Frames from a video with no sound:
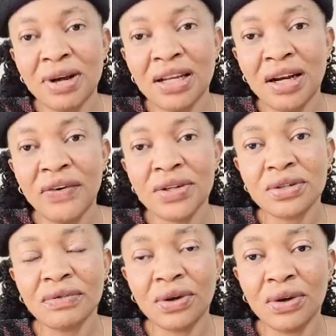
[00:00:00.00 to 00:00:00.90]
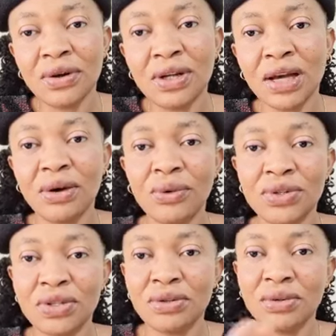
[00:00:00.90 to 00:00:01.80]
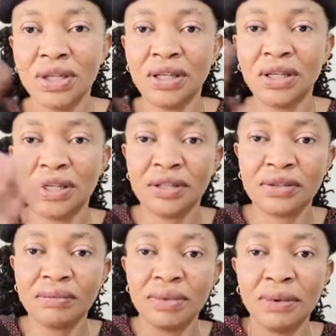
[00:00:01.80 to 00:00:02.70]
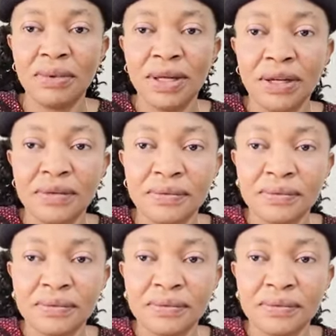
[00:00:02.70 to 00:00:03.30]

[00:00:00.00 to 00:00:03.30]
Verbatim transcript: By the grace of God, I will see you again. Bye bye.